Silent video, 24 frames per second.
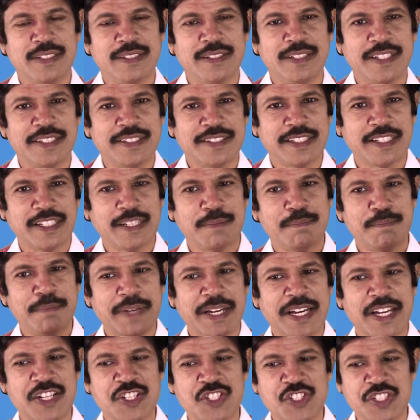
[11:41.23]
That is the
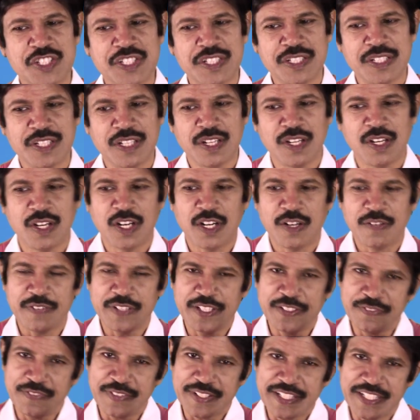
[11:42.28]
comparison of
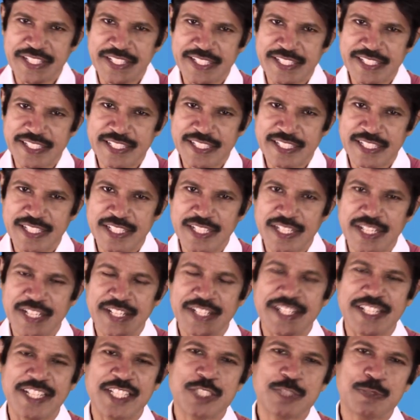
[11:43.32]
different
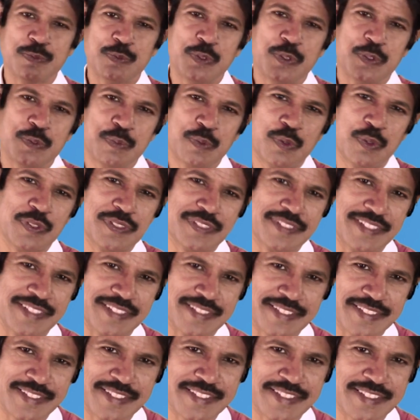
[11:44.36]
transport
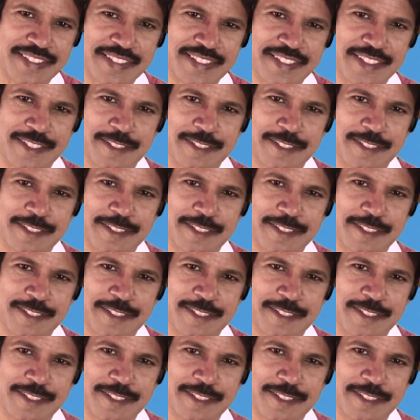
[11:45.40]
process.